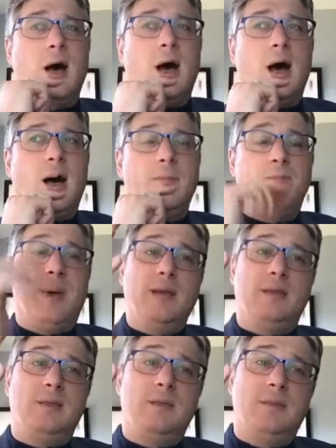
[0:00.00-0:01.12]

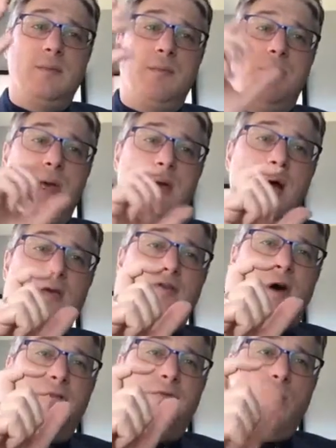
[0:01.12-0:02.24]
But because
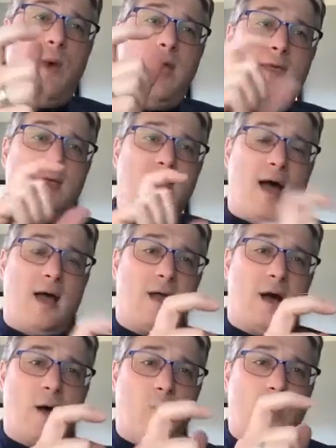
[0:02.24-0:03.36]
of the way that
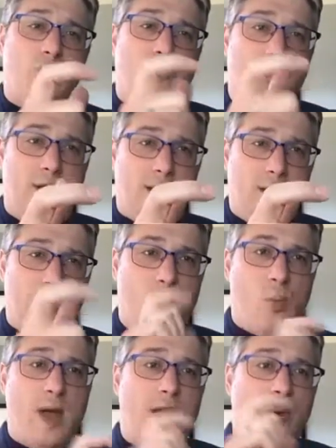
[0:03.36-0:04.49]
DACA was written and
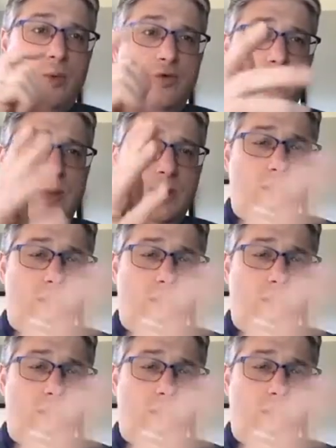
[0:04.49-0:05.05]
when it was written,